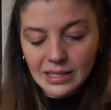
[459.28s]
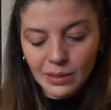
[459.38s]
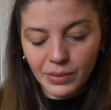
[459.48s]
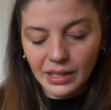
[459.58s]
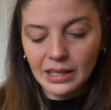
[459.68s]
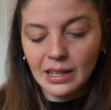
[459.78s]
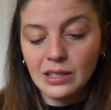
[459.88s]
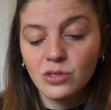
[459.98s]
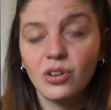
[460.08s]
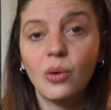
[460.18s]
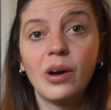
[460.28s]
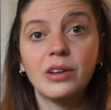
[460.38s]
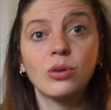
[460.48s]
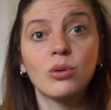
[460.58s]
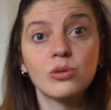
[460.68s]
I'm thinking that is gonna wear
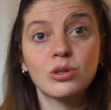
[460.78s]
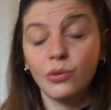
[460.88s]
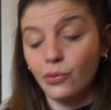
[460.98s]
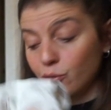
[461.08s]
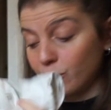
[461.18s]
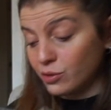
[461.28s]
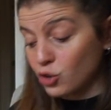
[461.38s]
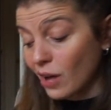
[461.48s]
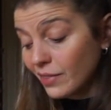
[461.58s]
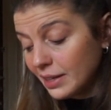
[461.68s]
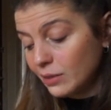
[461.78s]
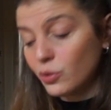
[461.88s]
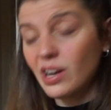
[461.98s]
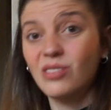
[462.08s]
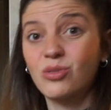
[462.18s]
it also for traveling.
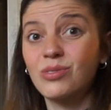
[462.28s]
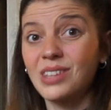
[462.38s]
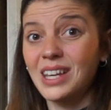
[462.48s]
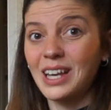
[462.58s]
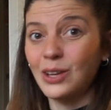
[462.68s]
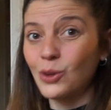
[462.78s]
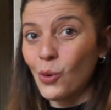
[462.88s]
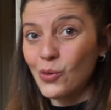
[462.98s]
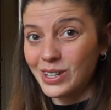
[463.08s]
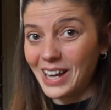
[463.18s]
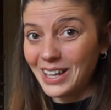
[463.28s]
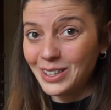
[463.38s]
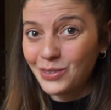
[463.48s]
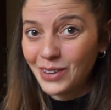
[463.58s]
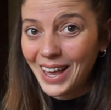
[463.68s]
We are taking an overnight
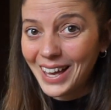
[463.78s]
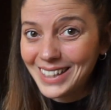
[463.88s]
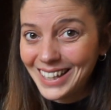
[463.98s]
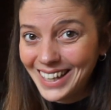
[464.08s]
flight,